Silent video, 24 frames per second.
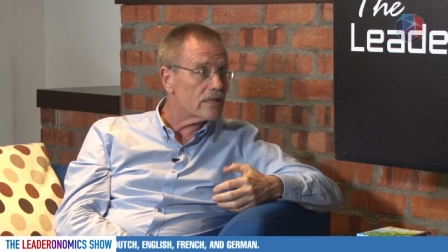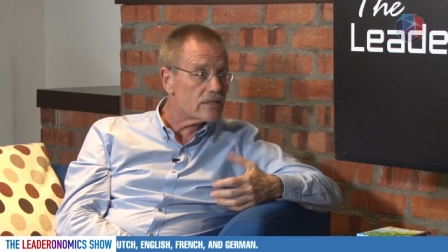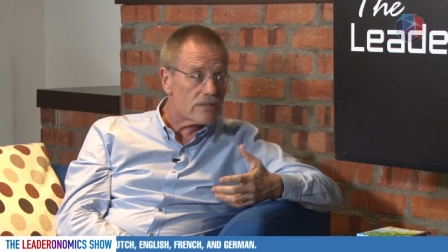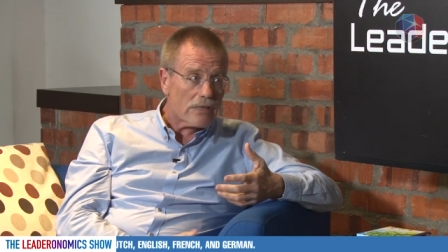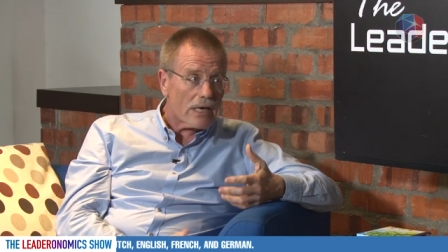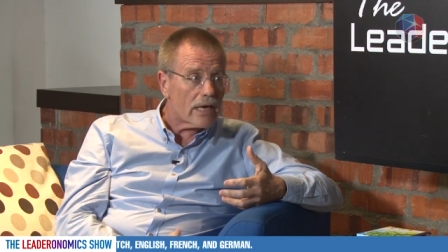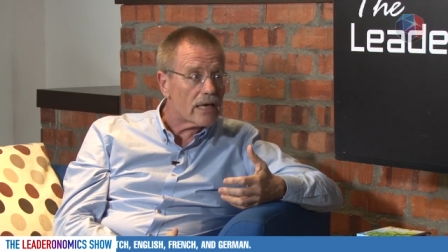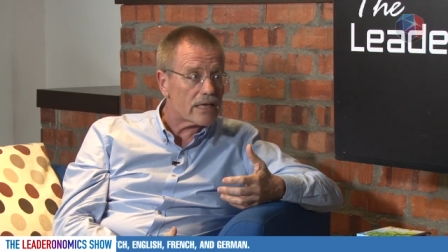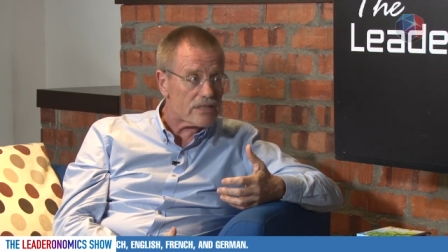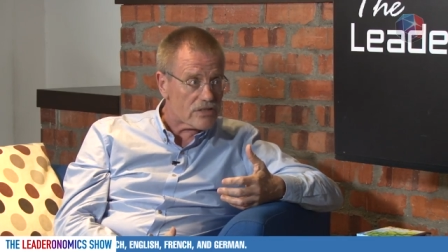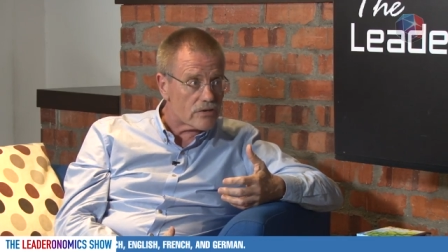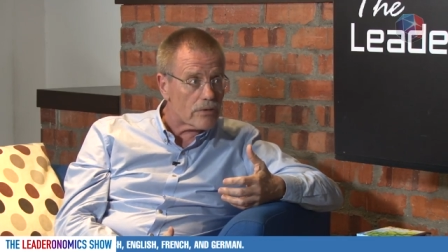It's
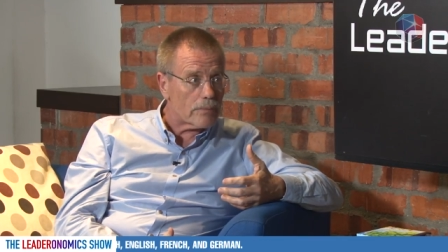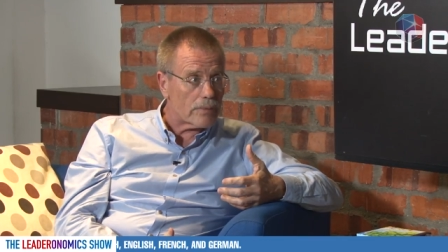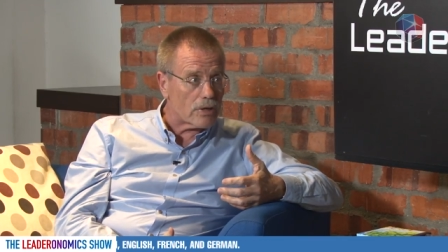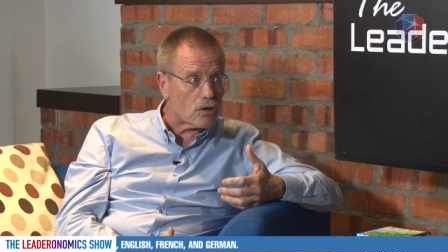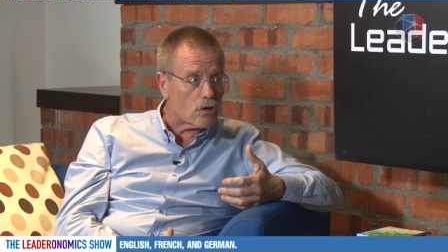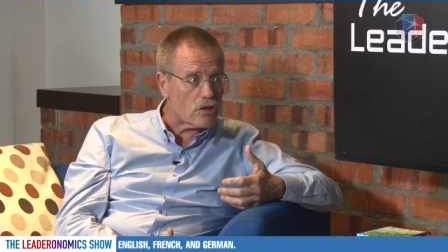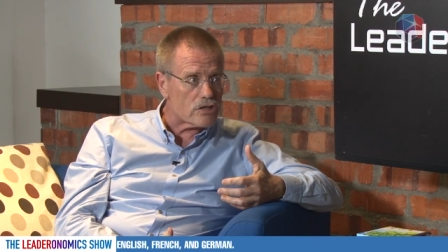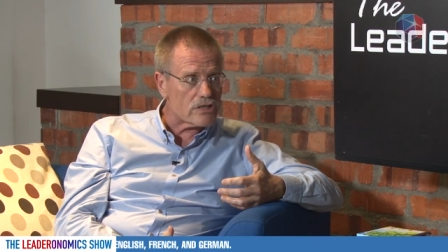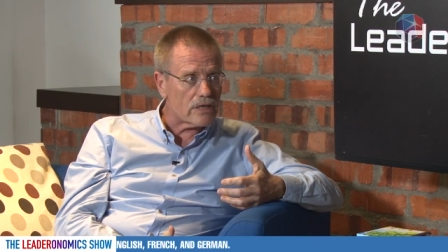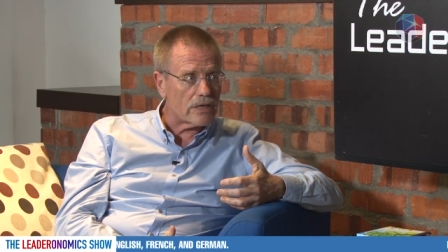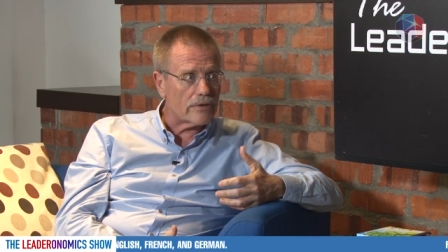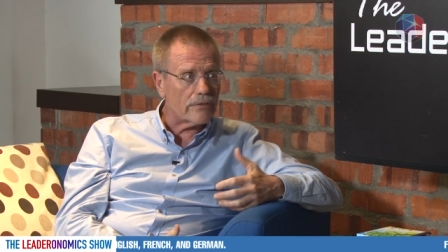extremely
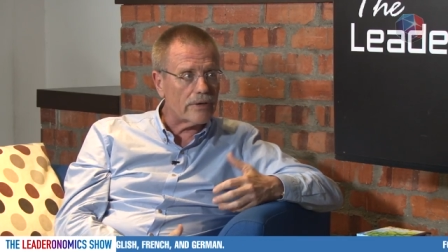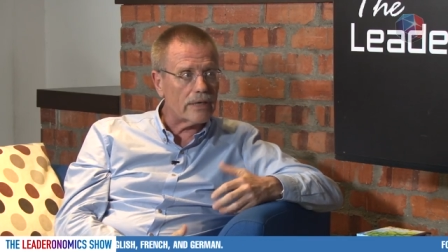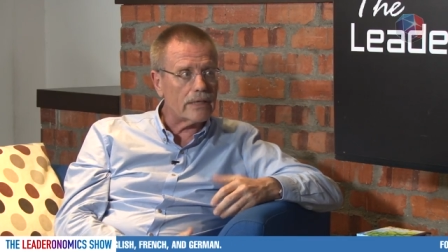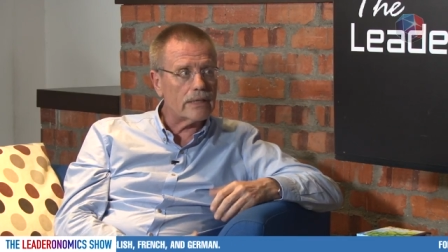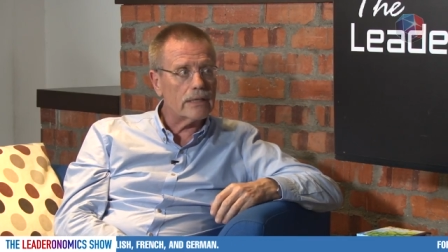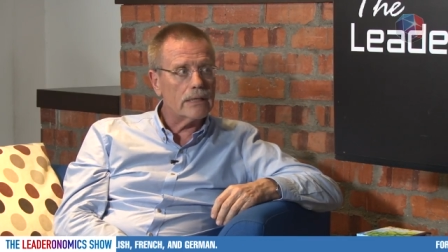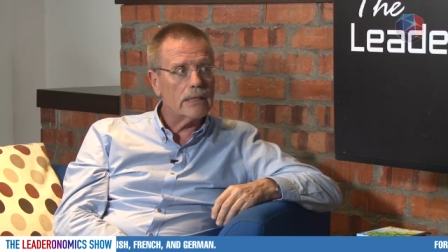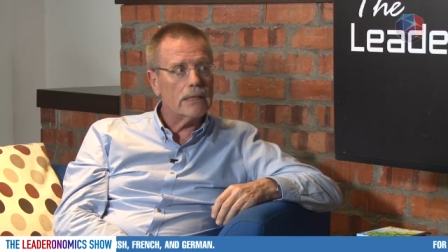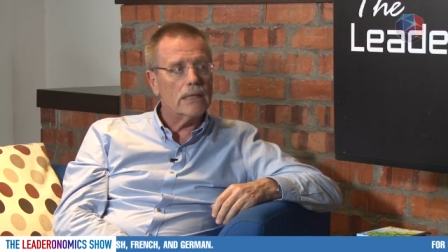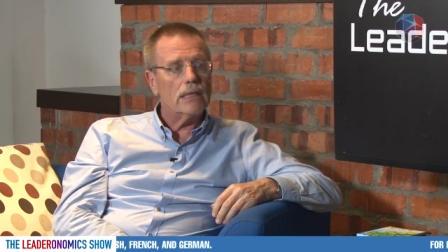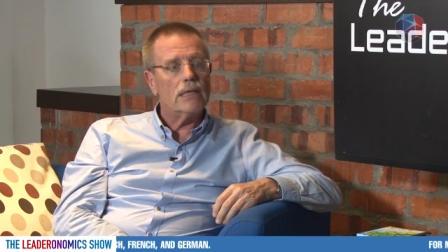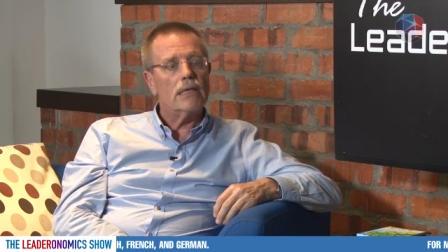costly, right?
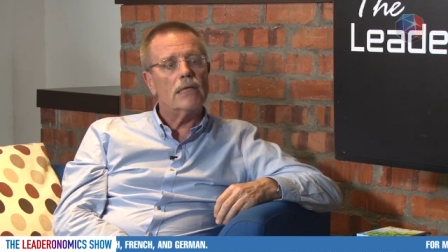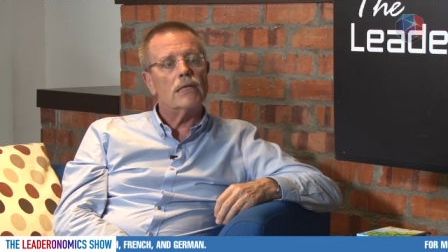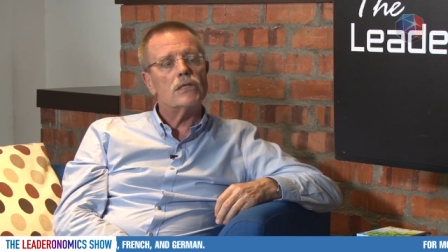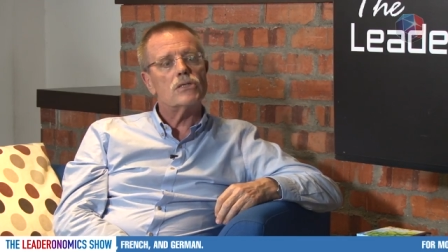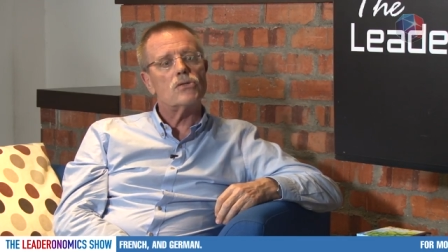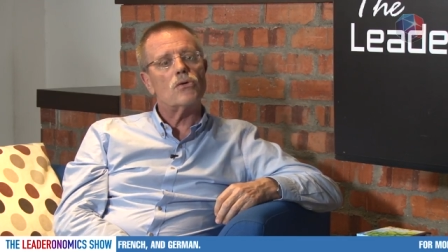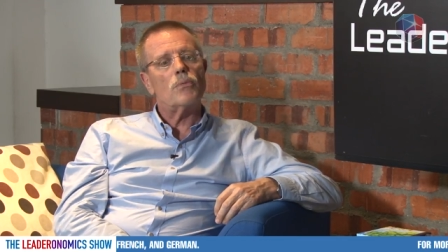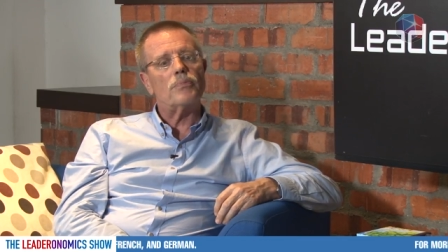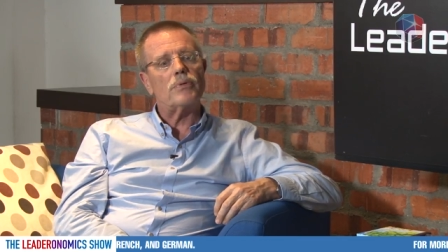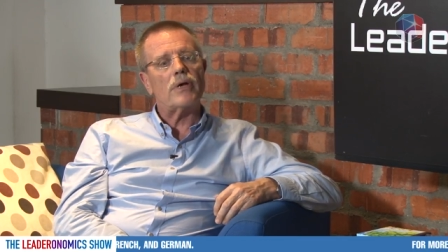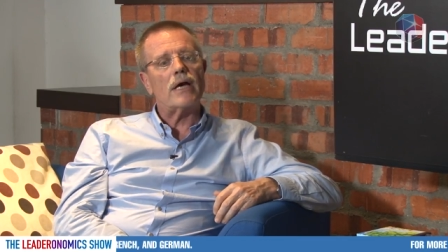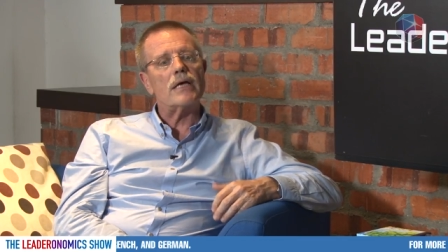
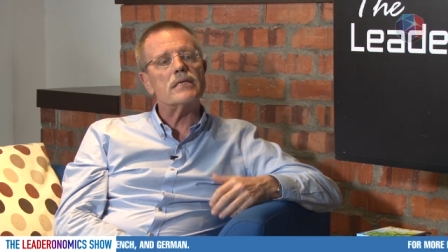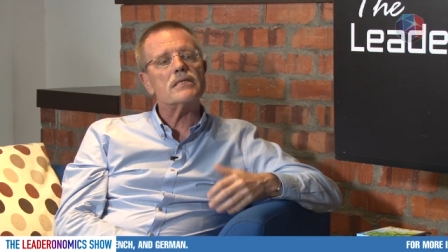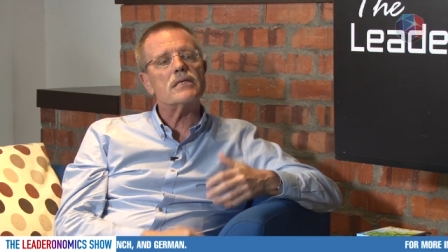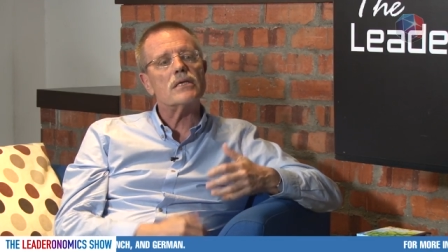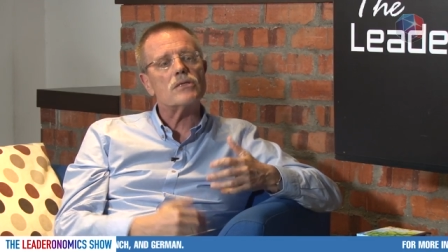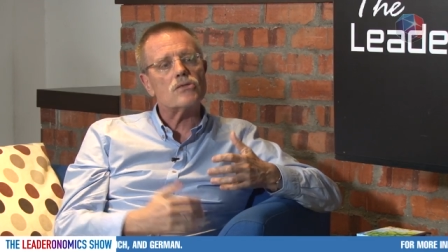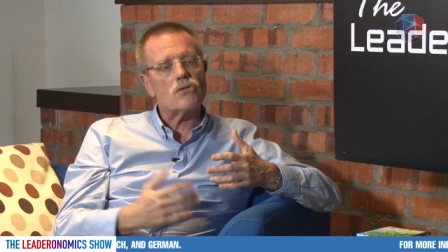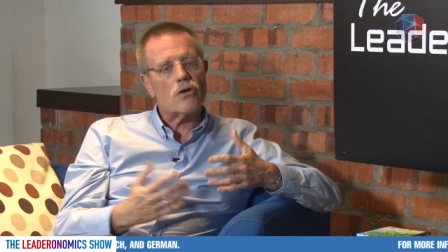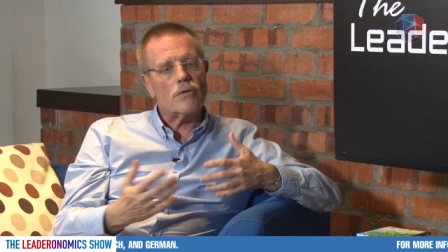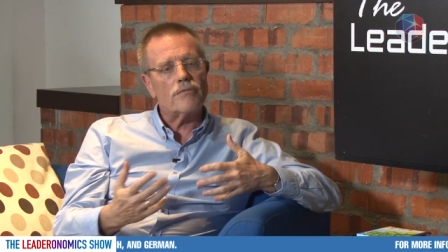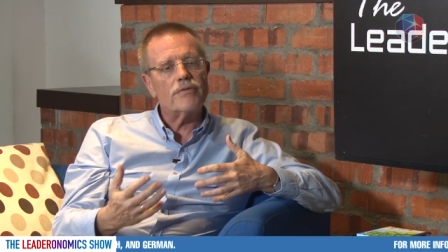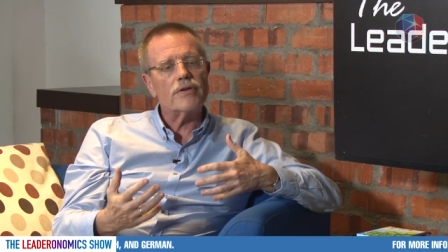So
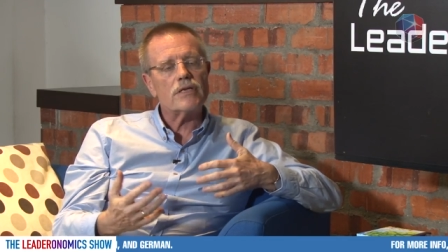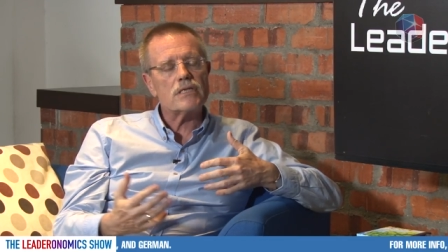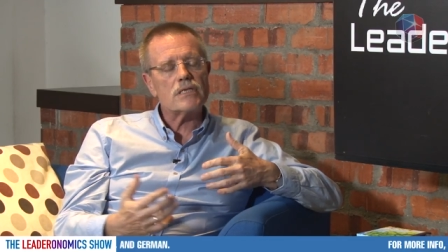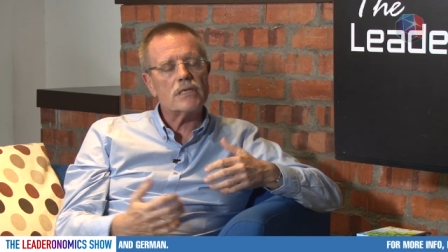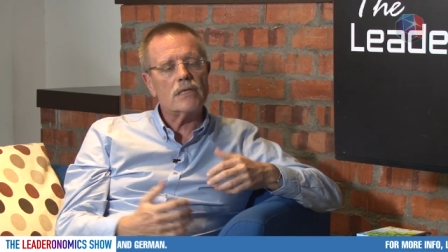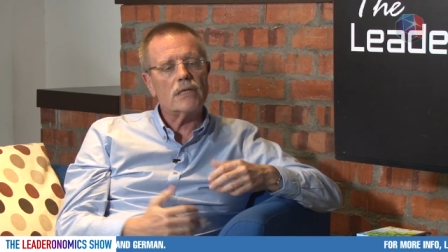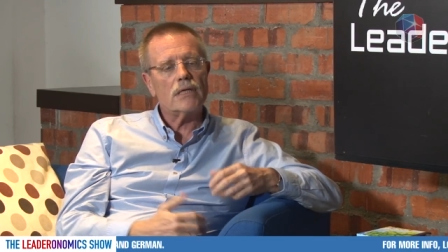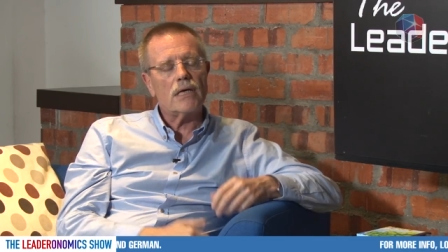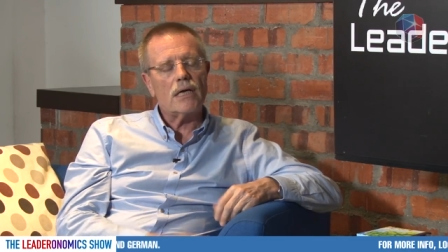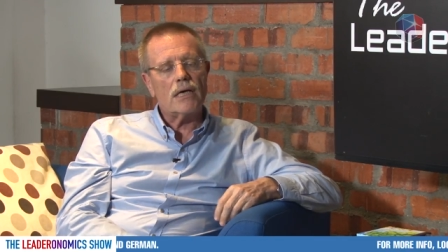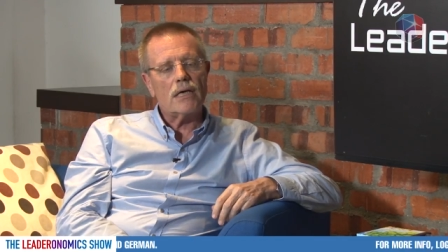prices obviously